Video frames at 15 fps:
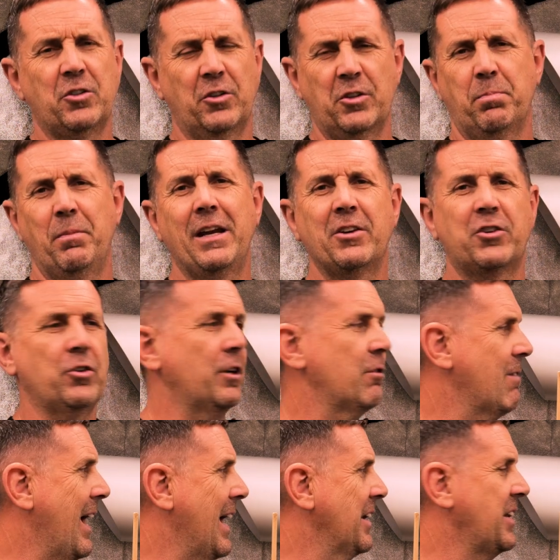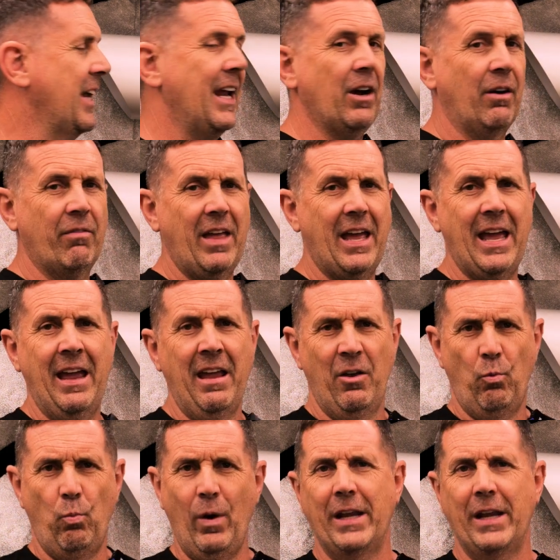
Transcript: So just making sure you write a date on there